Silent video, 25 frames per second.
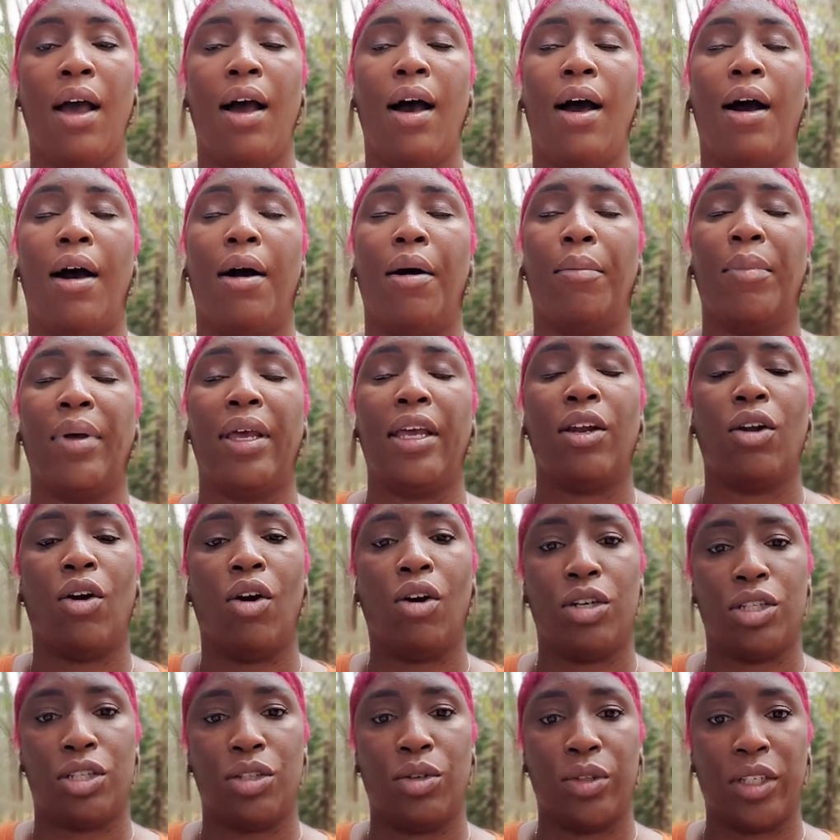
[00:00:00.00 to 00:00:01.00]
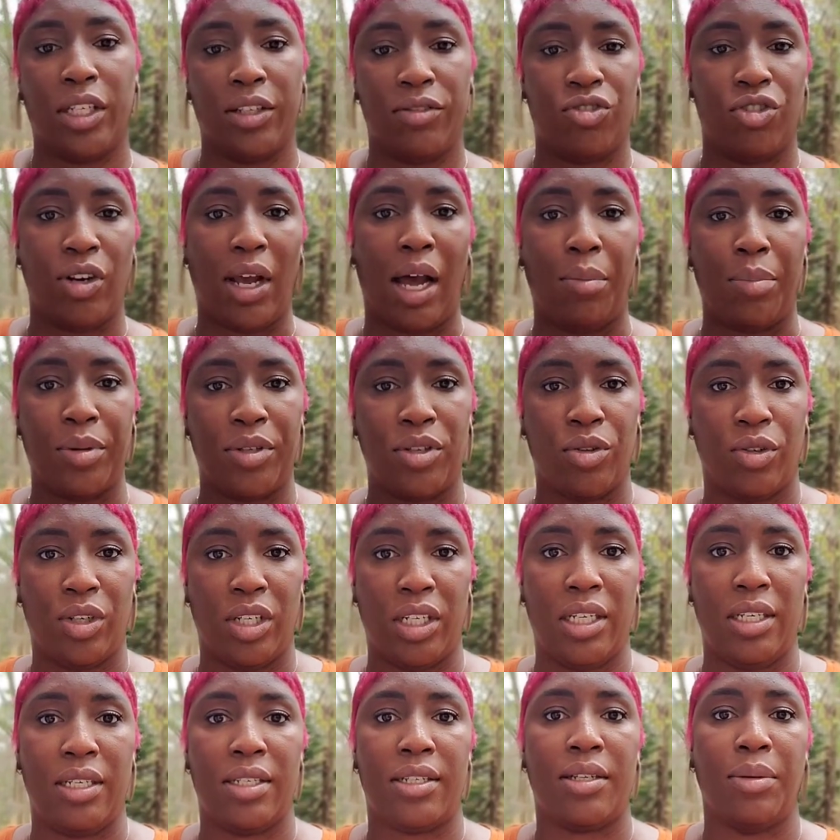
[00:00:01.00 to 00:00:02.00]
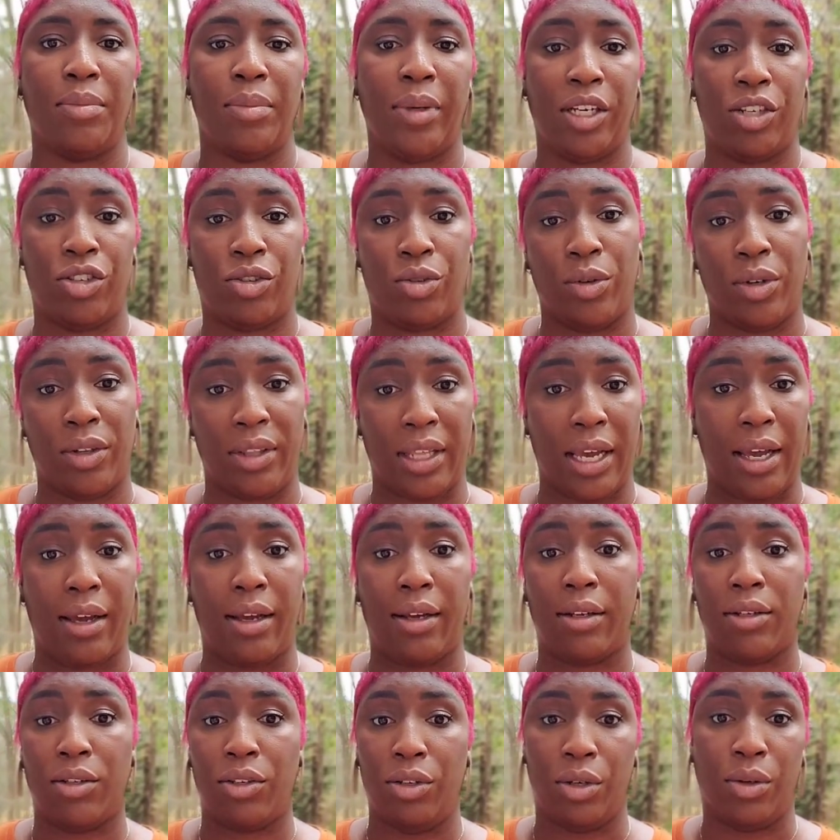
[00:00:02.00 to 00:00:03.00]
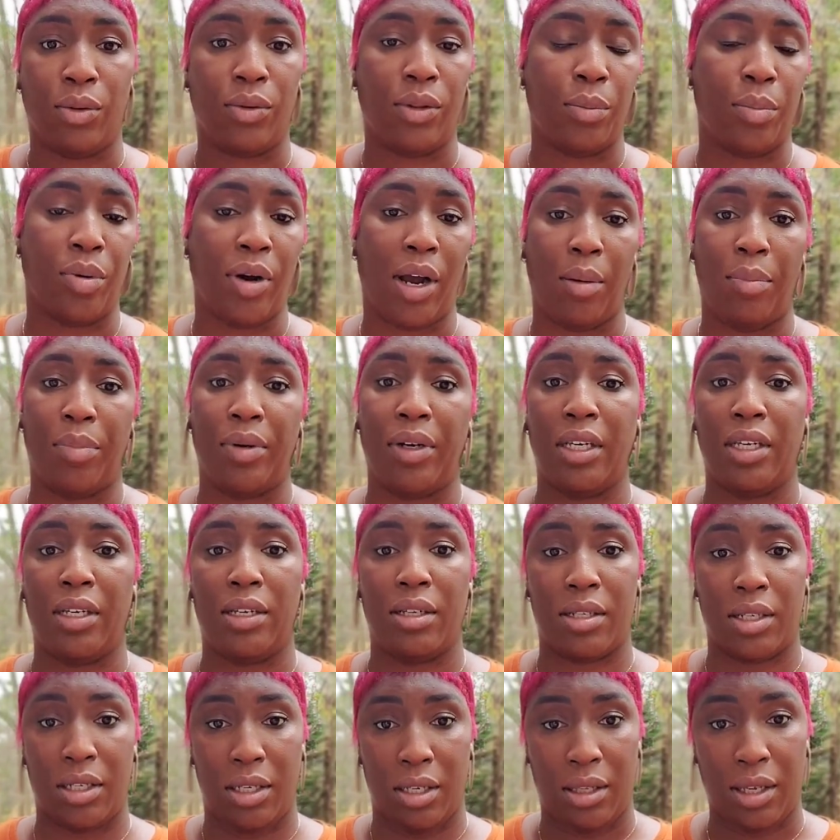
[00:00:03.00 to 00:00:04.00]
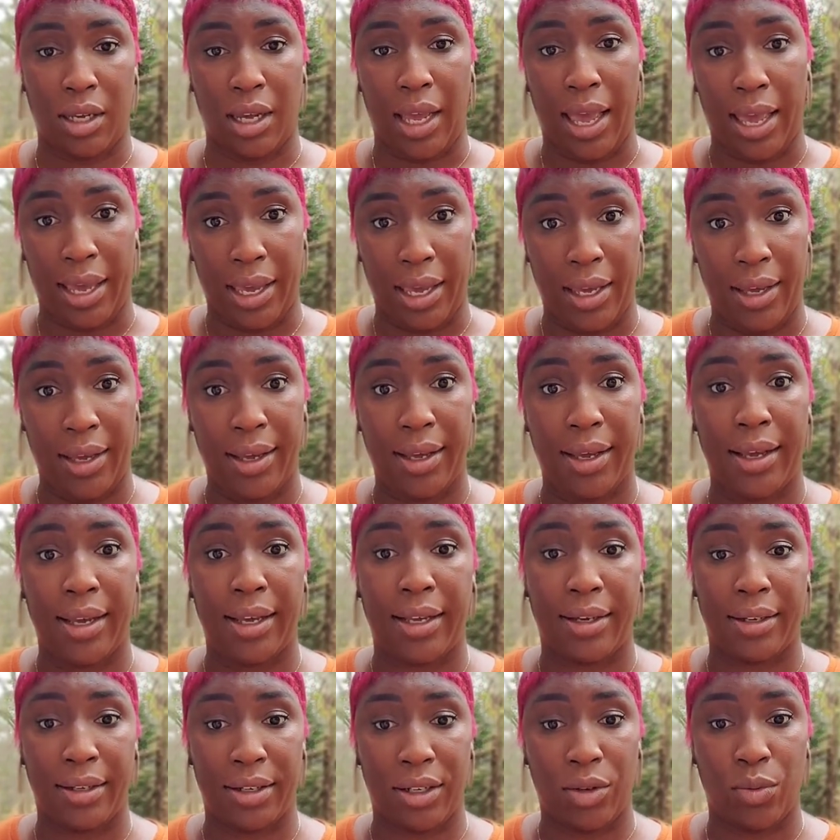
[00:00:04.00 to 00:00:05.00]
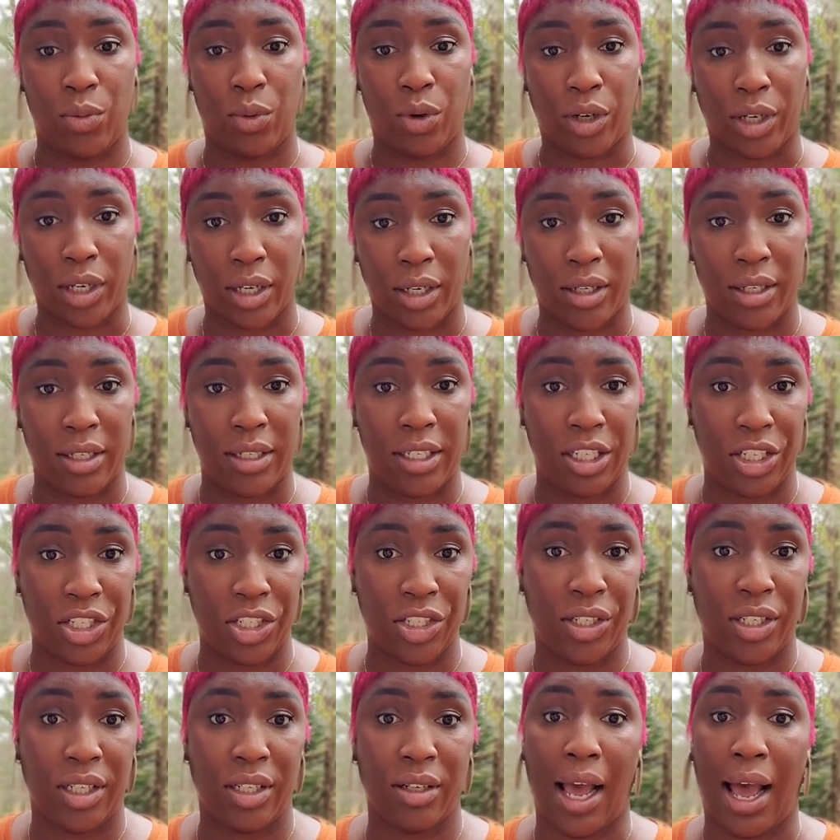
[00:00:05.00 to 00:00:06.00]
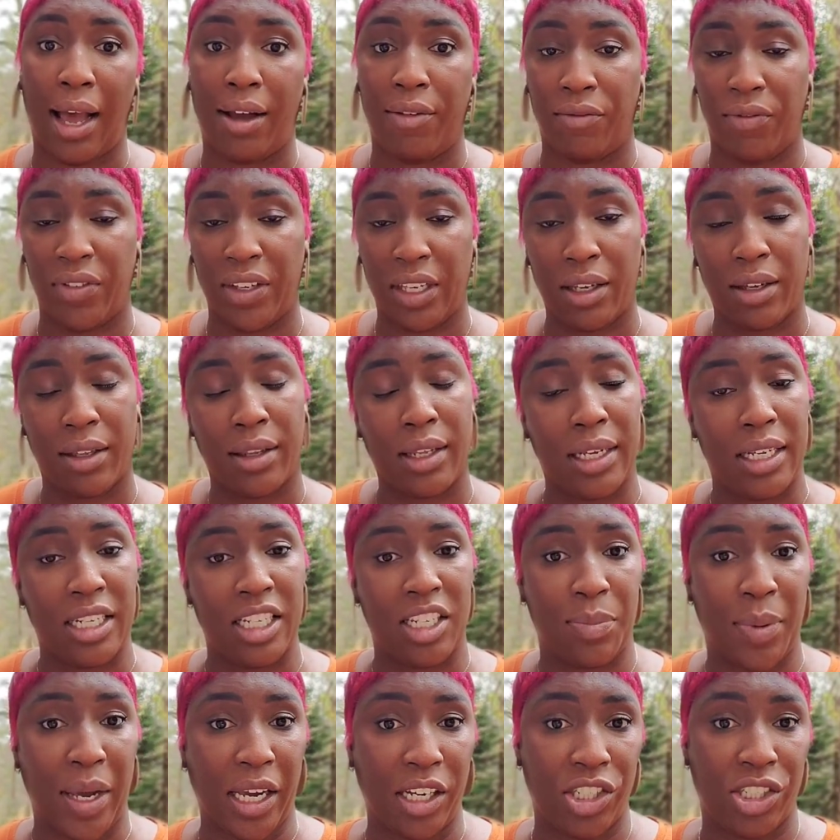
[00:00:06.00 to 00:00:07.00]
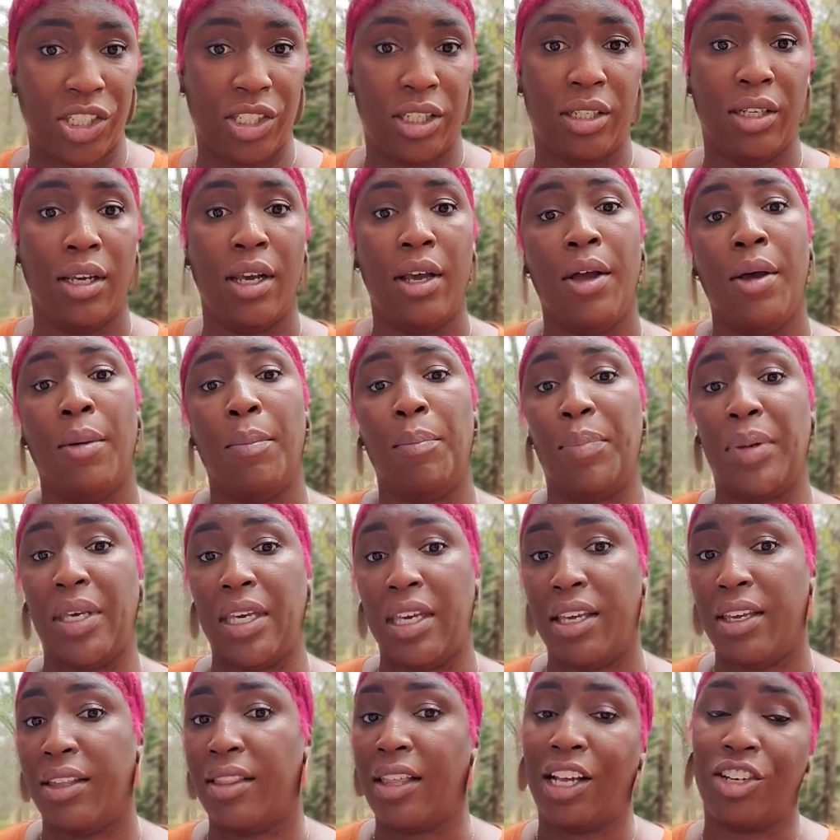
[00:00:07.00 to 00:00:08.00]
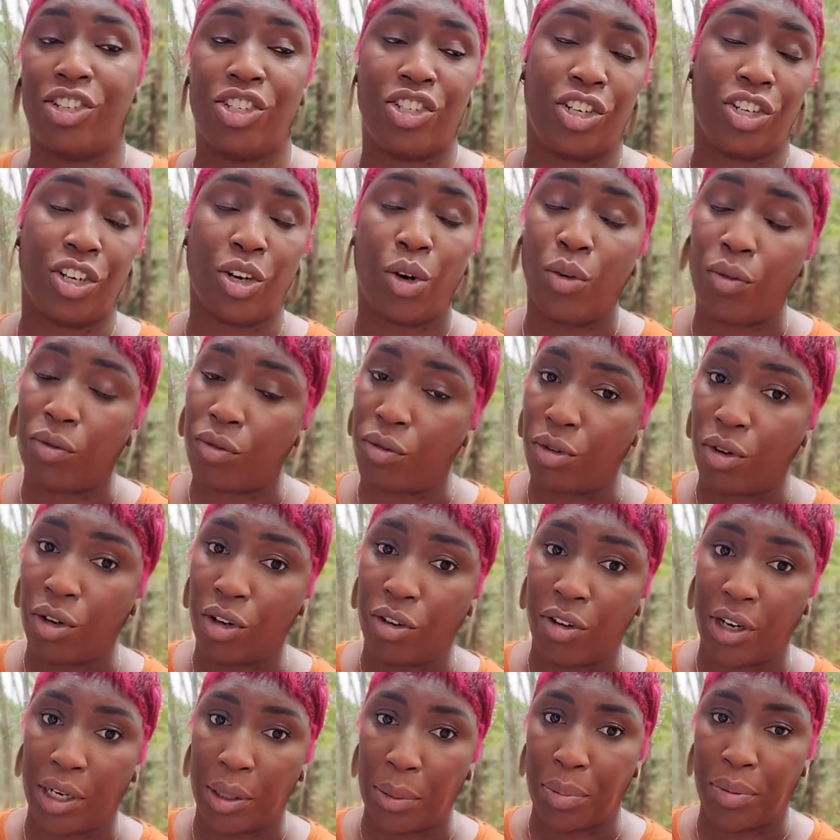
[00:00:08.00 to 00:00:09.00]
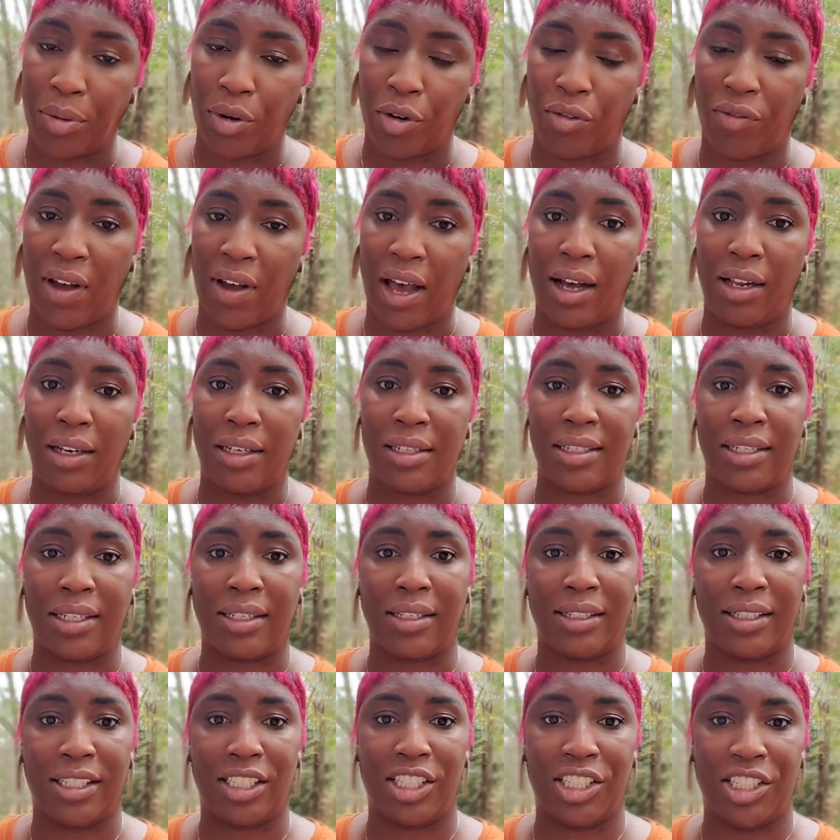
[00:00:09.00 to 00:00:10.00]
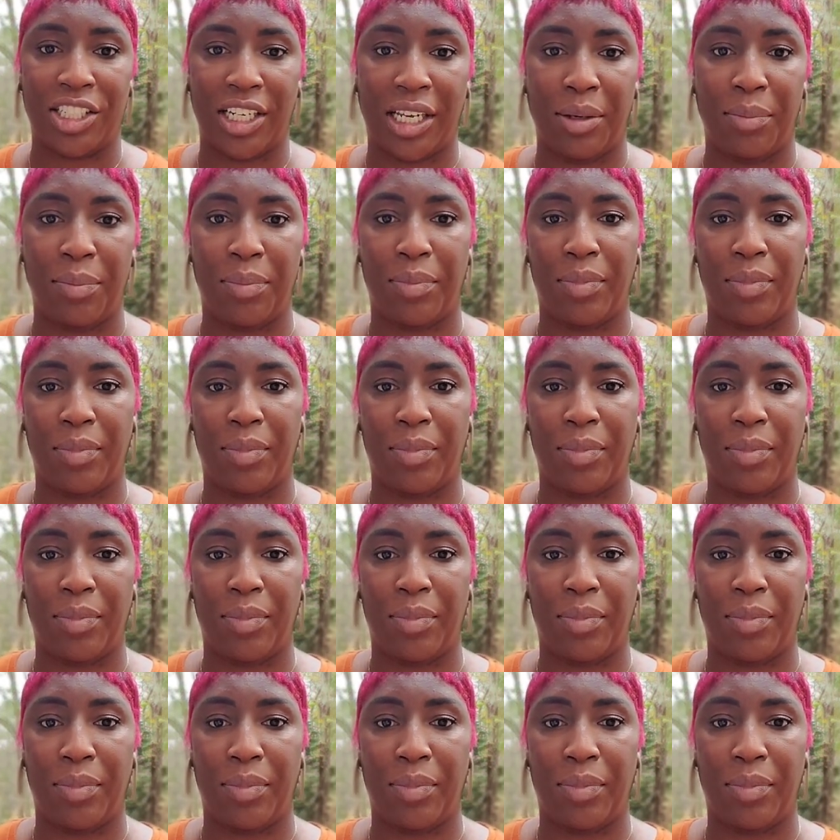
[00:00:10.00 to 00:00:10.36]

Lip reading: and also gives you opportunities to make sure that, the property is either A, in good working condition via the inspection, B, that your overall credit profile is in good shape